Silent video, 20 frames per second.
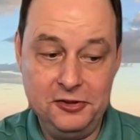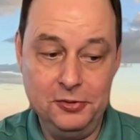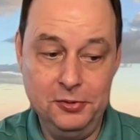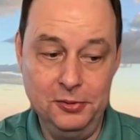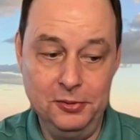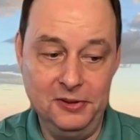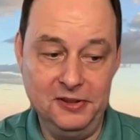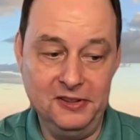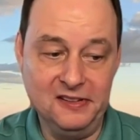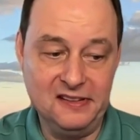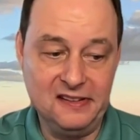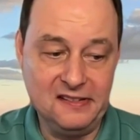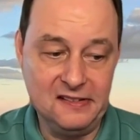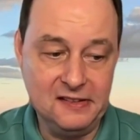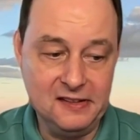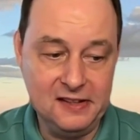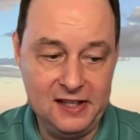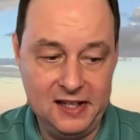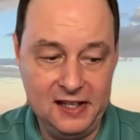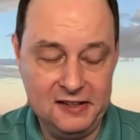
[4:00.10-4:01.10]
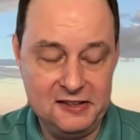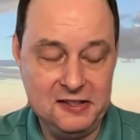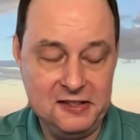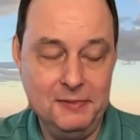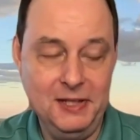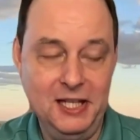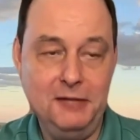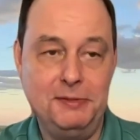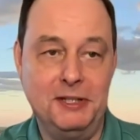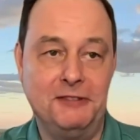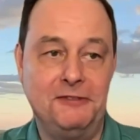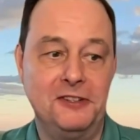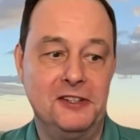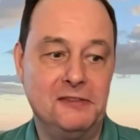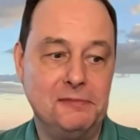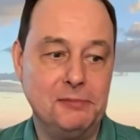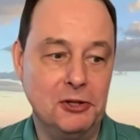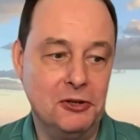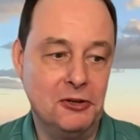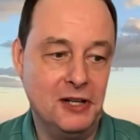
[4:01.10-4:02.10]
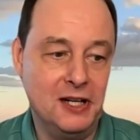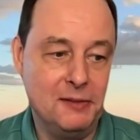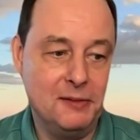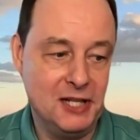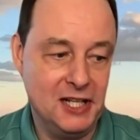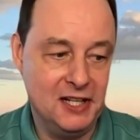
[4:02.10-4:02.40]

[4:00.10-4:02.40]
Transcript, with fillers: tools uh, to make my first program,